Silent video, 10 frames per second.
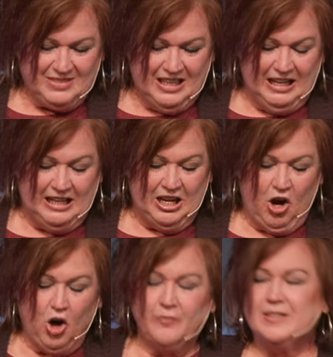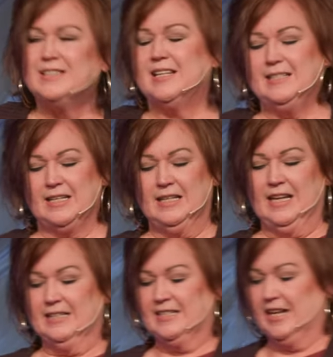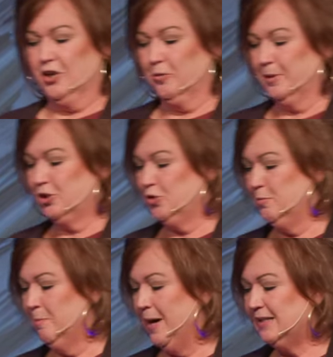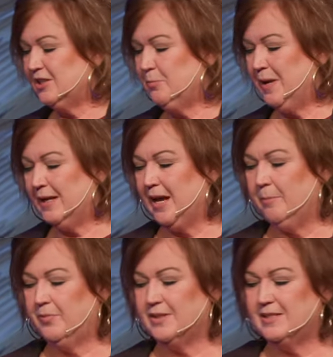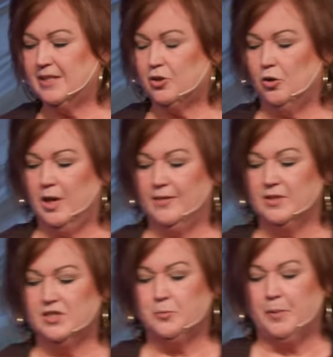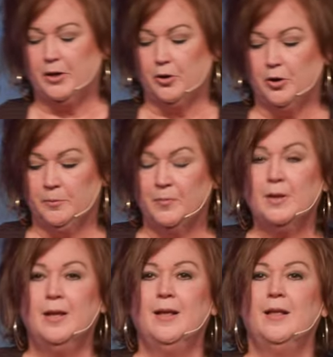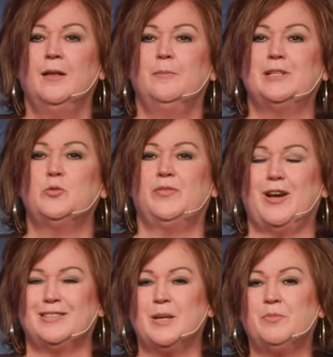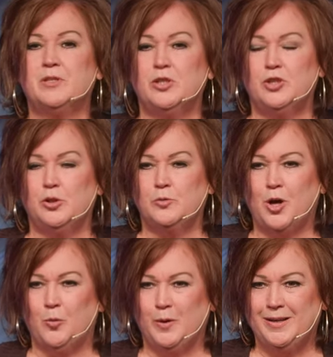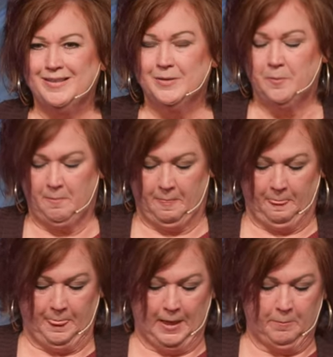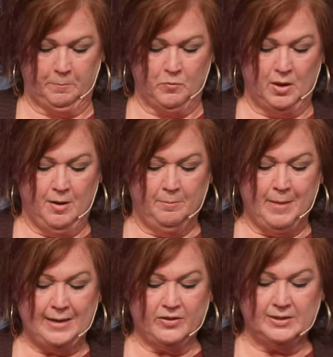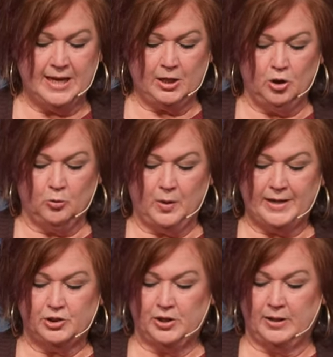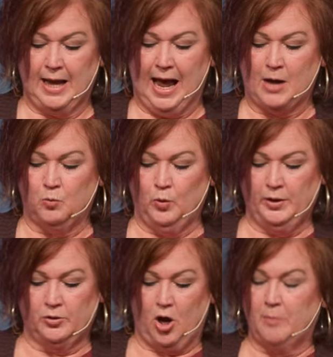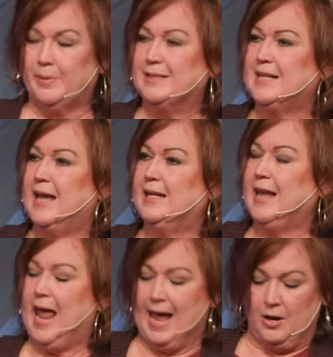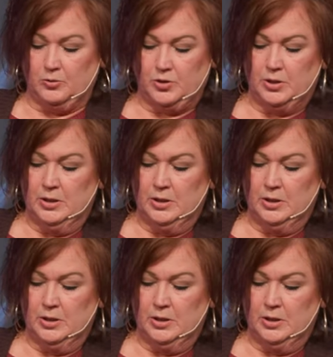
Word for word: Uh, harvest season is here, but you must pick up the sickle and the spear. Means we've got something to do, don't we? Make the declaration, I will not be taken out,